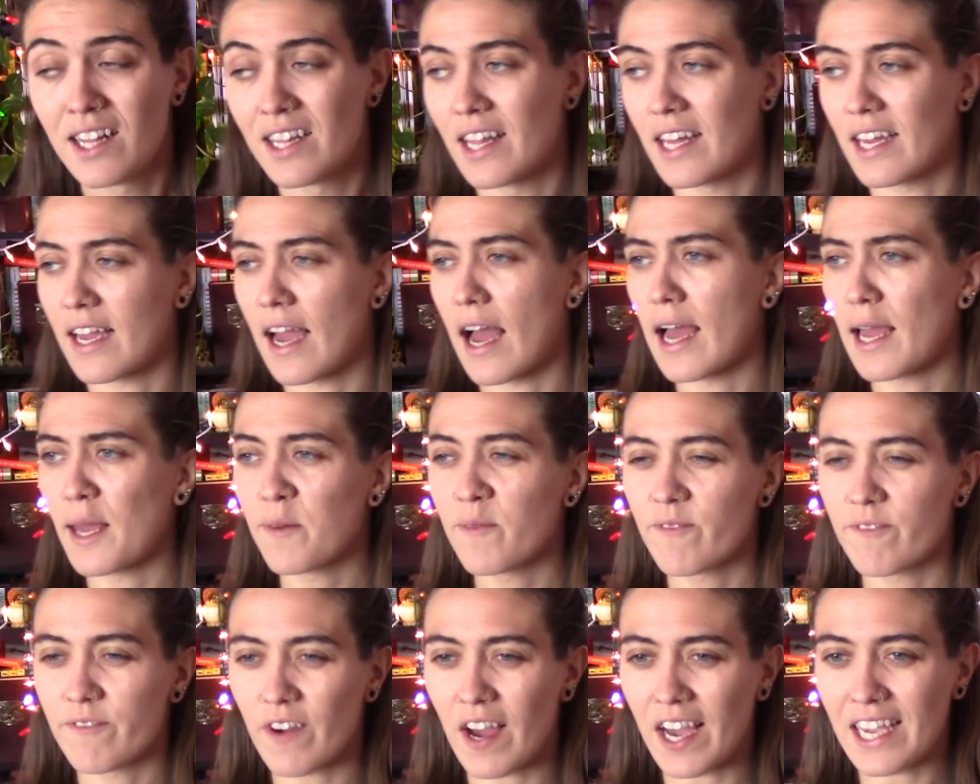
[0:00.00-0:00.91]
Like, I
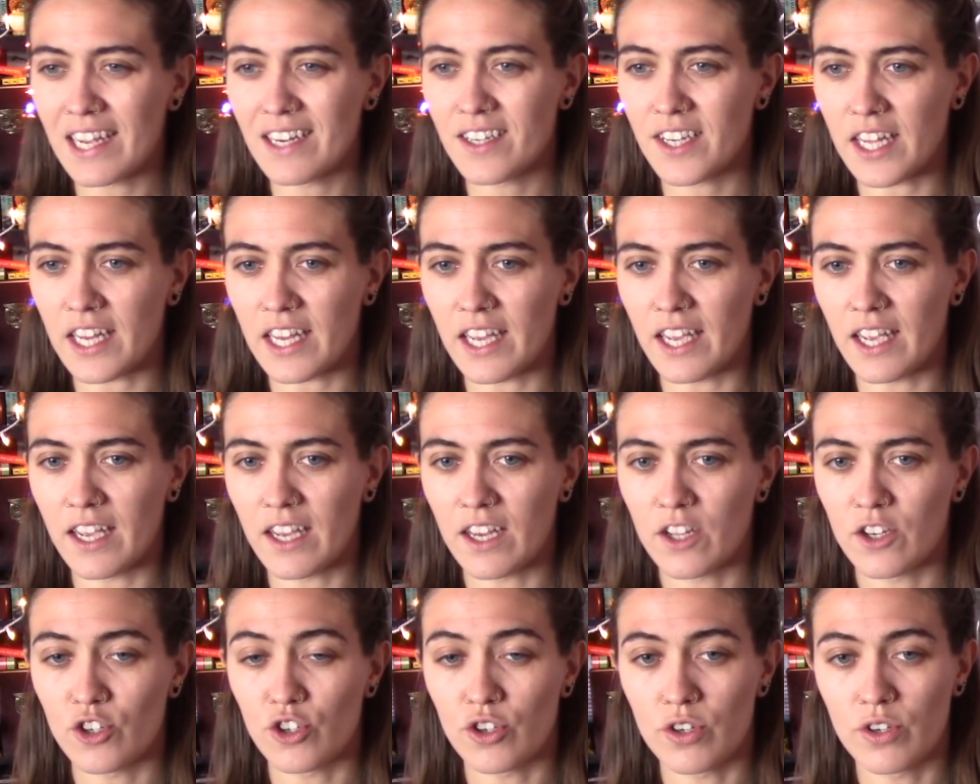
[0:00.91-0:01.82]
am finding
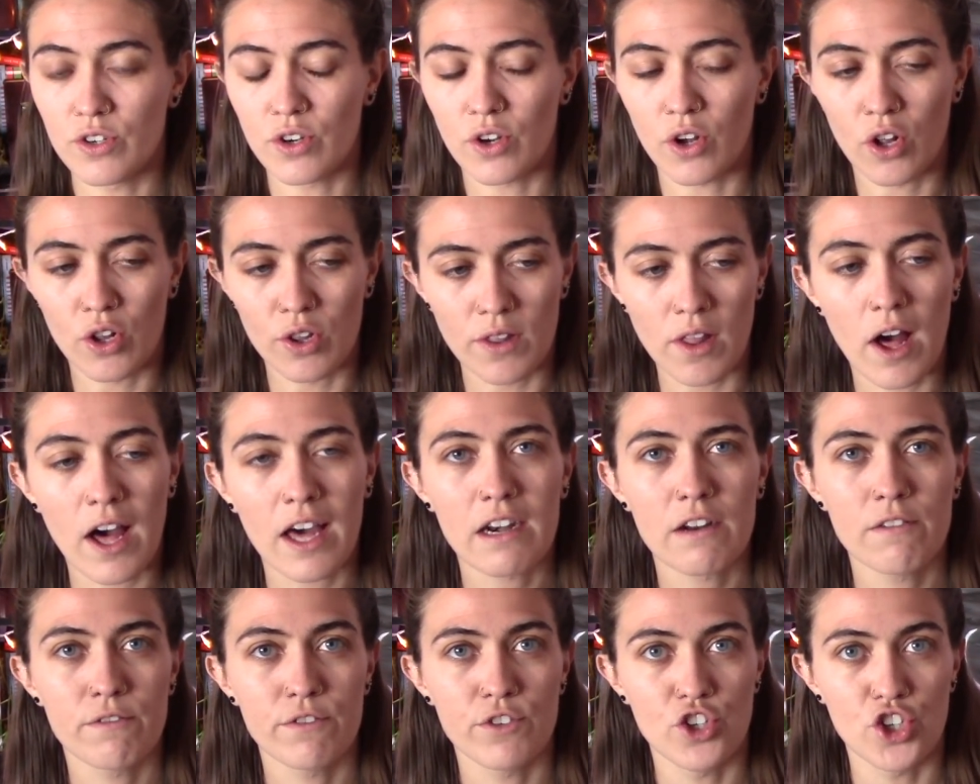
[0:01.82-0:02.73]
a lot
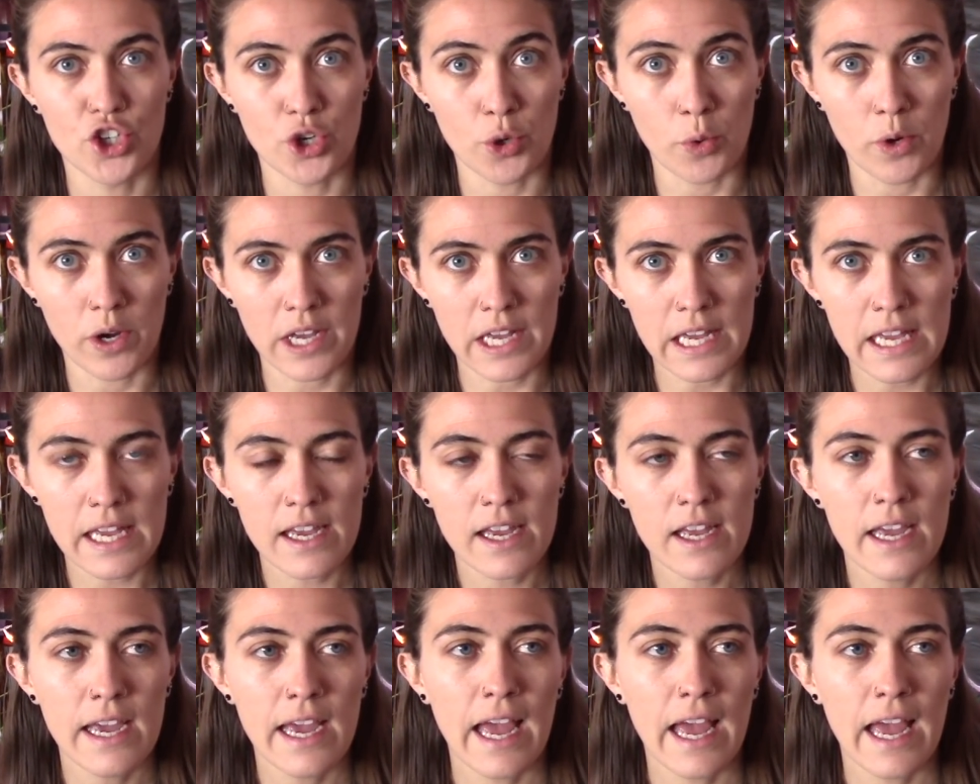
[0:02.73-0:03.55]
of joy